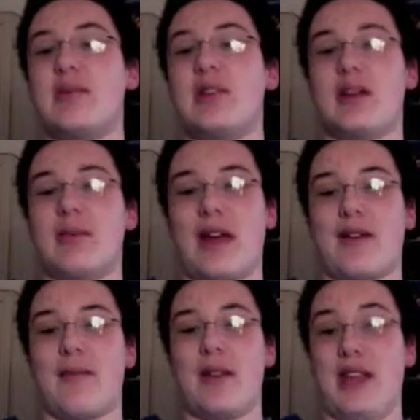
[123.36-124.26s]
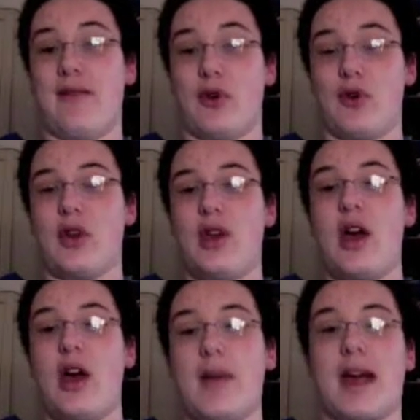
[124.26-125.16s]
down a
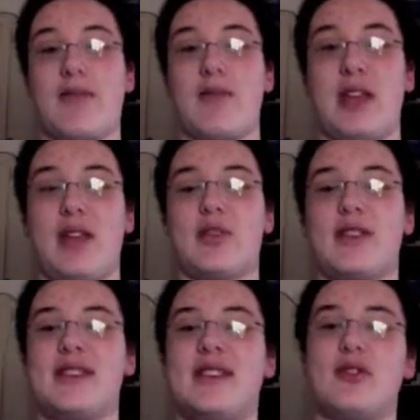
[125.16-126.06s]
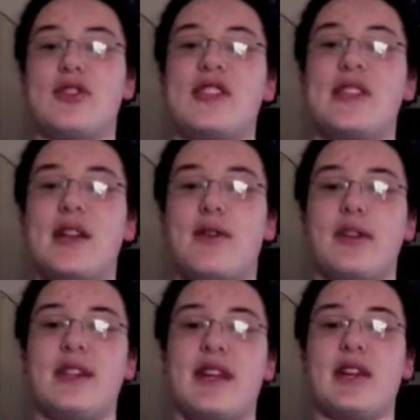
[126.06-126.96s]
Mac Mini with a single slit
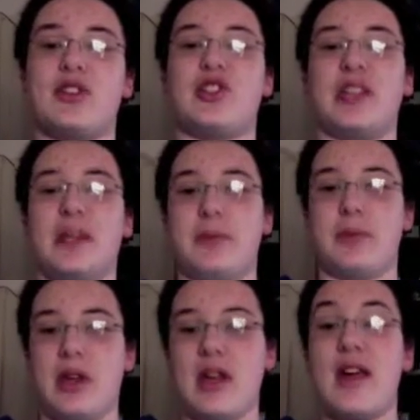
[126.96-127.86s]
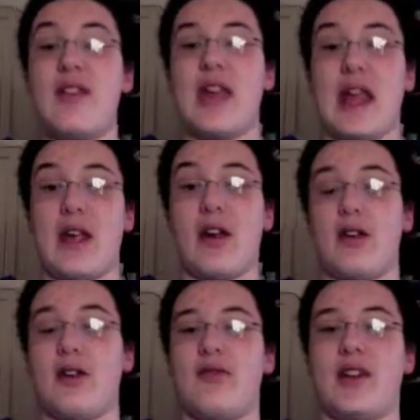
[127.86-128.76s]
around the edge to keep the
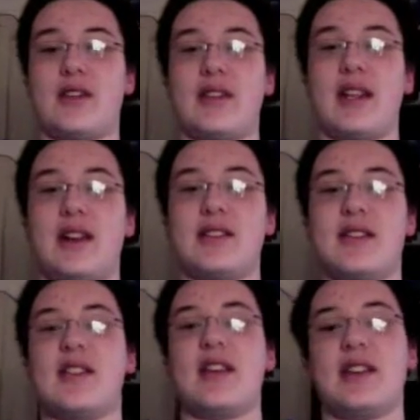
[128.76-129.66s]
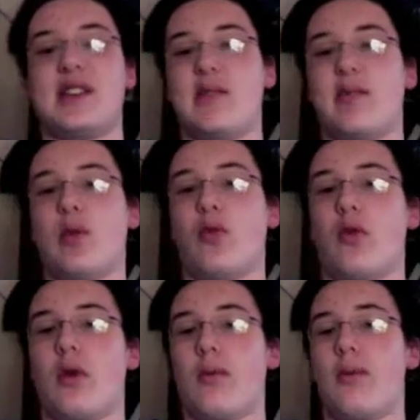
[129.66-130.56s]
air ventilating because the thing gets a bit
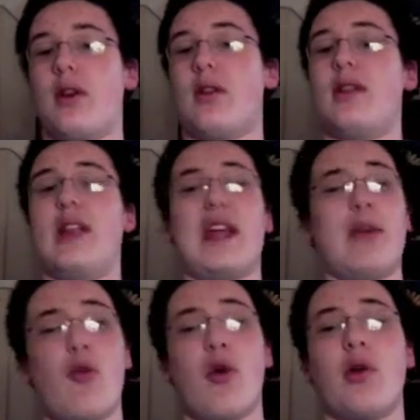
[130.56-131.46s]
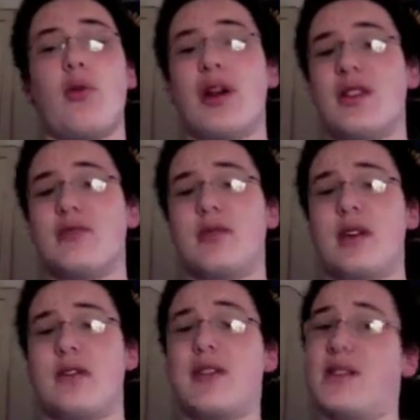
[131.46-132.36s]
warm. But name one wireless
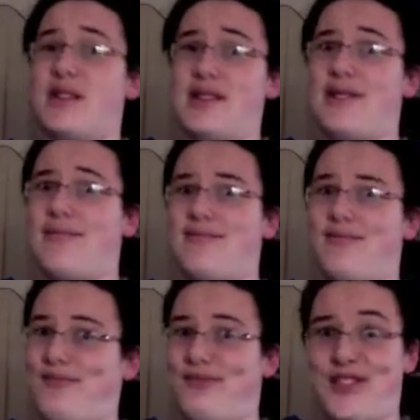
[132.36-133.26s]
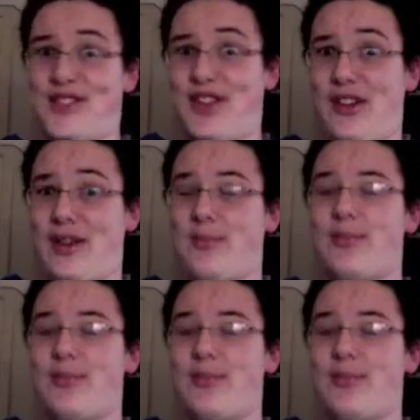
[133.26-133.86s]
router that doesn't. Sorry.